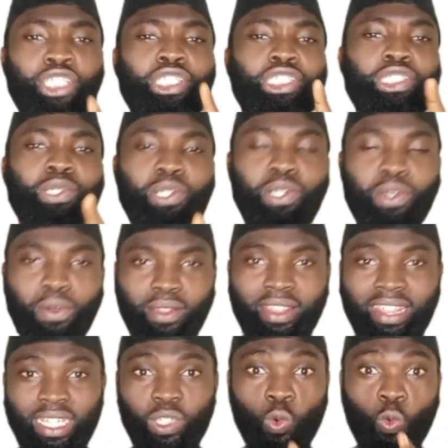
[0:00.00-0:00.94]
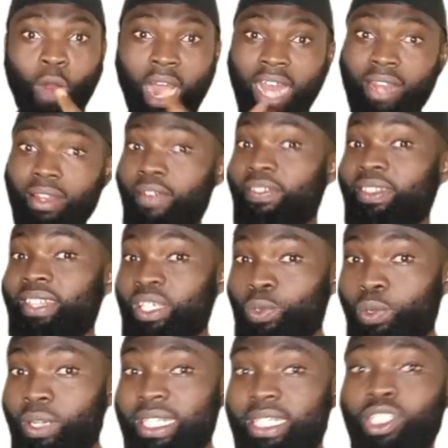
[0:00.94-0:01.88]
you should know that one of
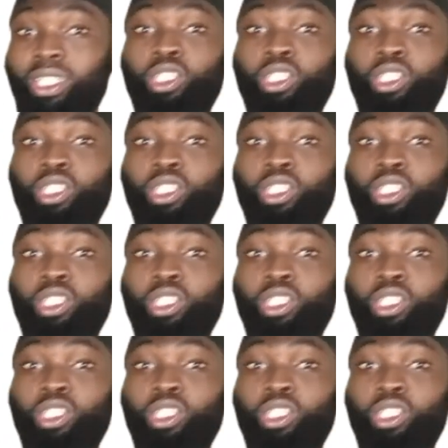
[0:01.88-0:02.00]
these words